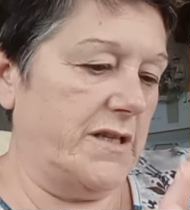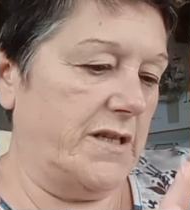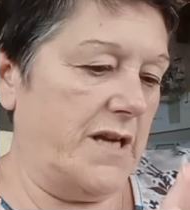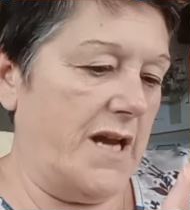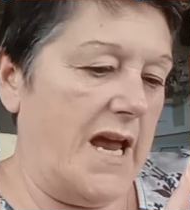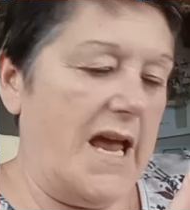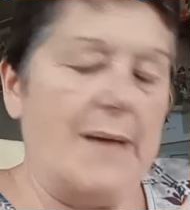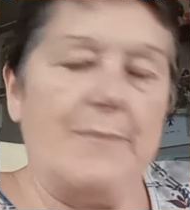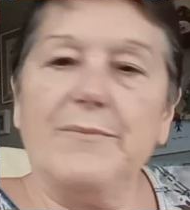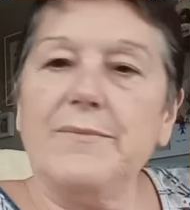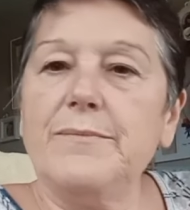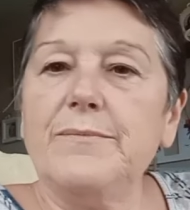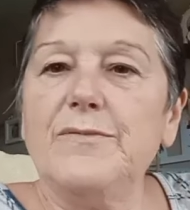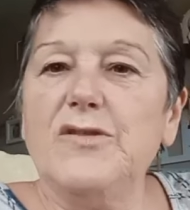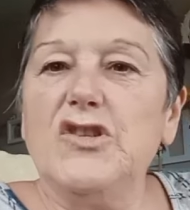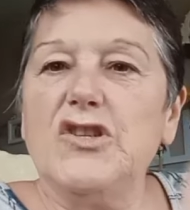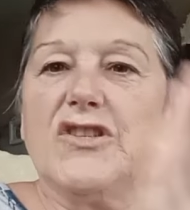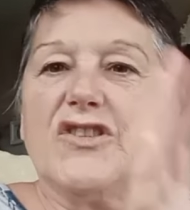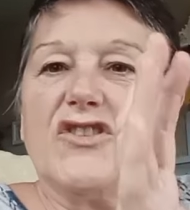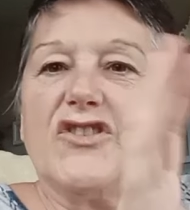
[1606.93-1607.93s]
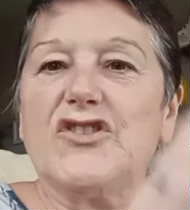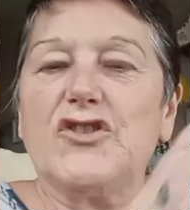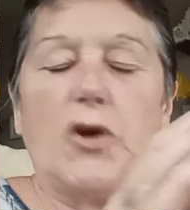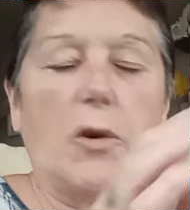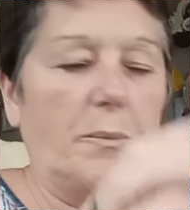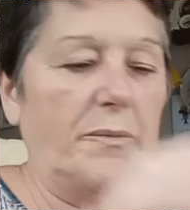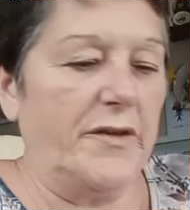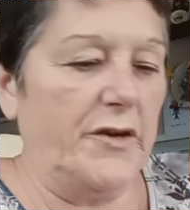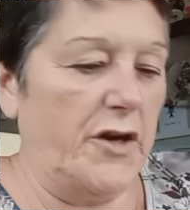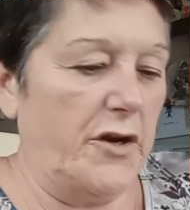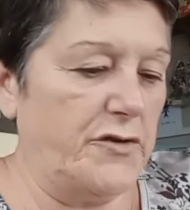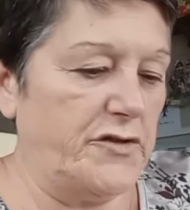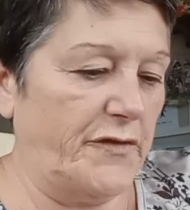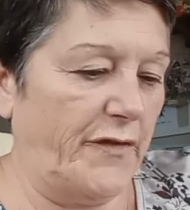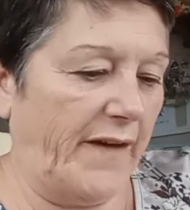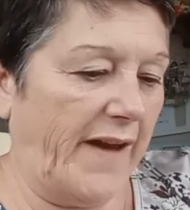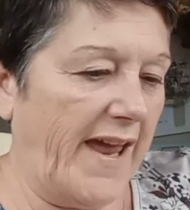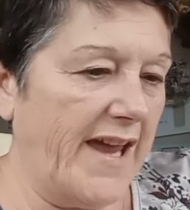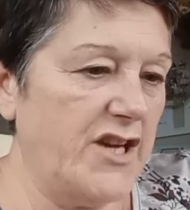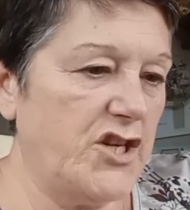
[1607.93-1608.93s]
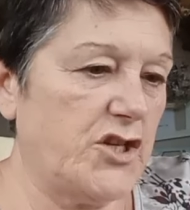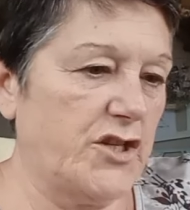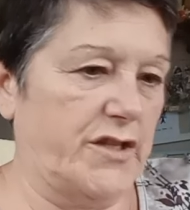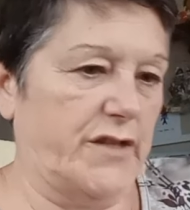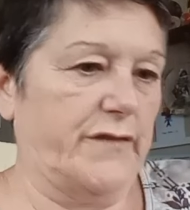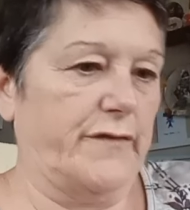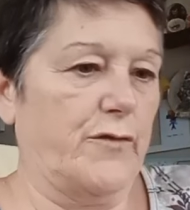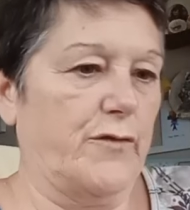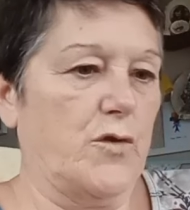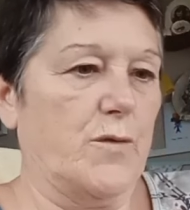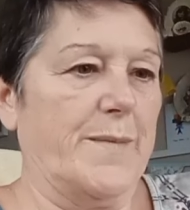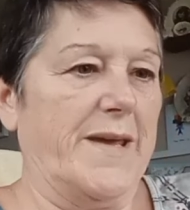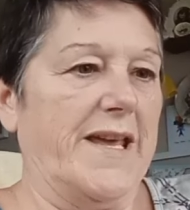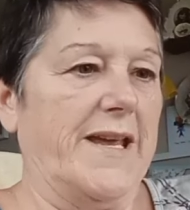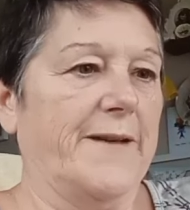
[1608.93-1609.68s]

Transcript: um, just stop the notifications for me.